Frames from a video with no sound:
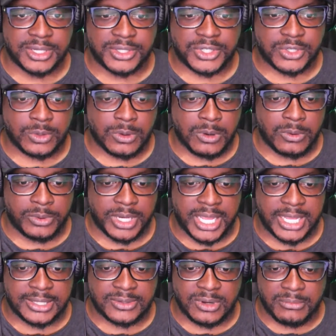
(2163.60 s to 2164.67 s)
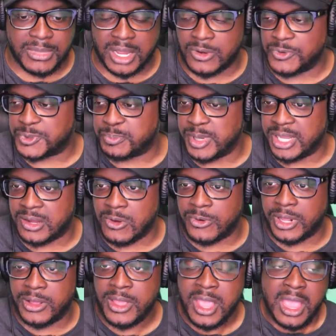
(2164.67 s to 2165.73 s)
sure on that, so I'm not going to speak on
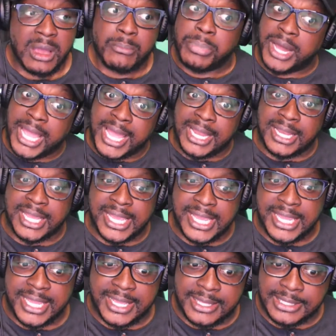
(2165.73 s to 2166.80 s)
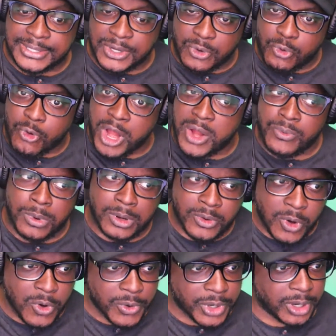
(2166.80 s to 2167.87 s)
it. But he is a great
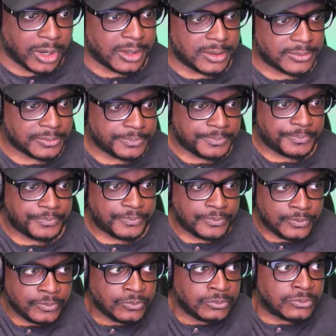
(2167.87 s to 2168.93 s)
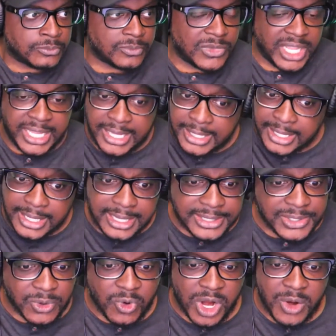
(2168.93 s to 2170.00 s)
recruiter. He is a
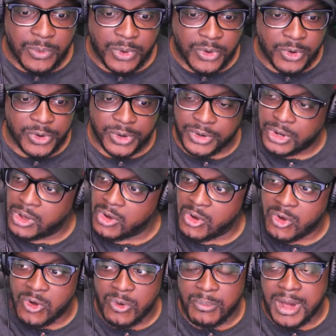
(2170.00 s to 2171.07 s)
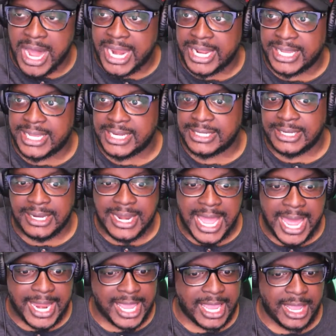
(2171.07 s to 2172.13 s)
great recruiter. Nobody can deny
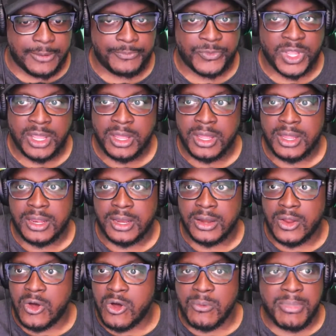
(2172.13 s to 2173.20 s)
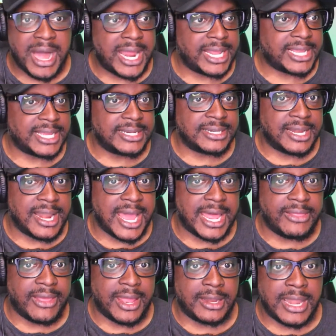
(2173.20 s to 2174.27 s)
that. Nobody can deny
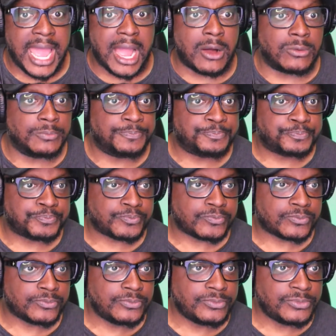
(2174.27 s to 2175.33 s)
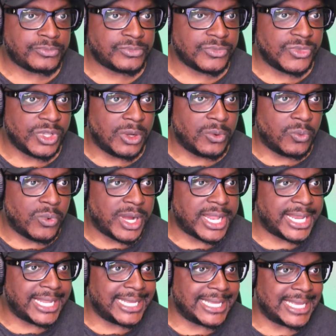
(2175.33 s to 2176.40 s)
that. Now,
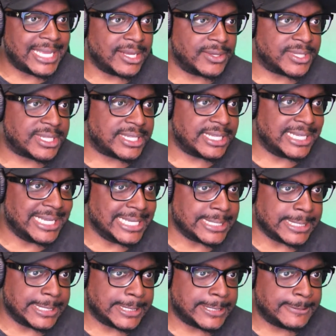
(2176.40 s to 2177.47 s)
what else is it?